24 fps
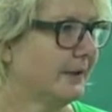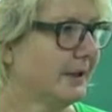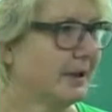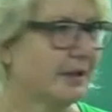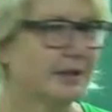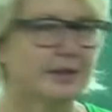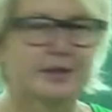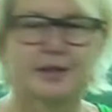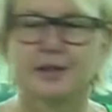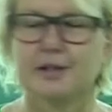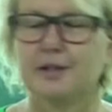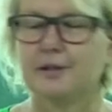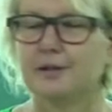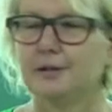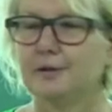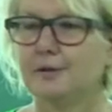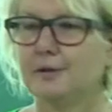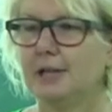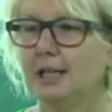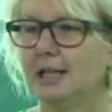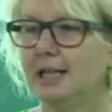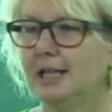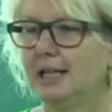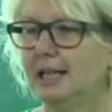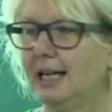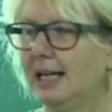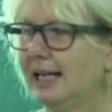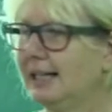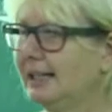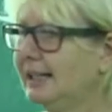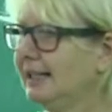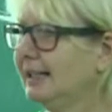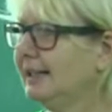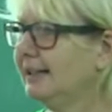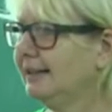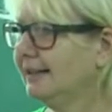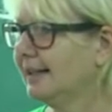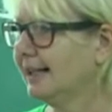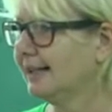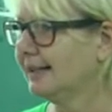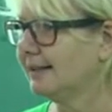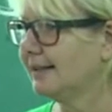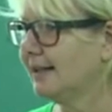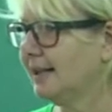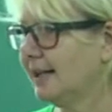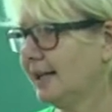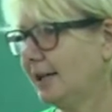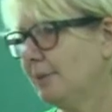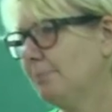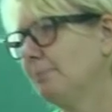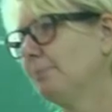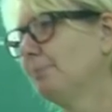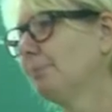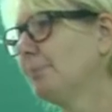years ago, and in that time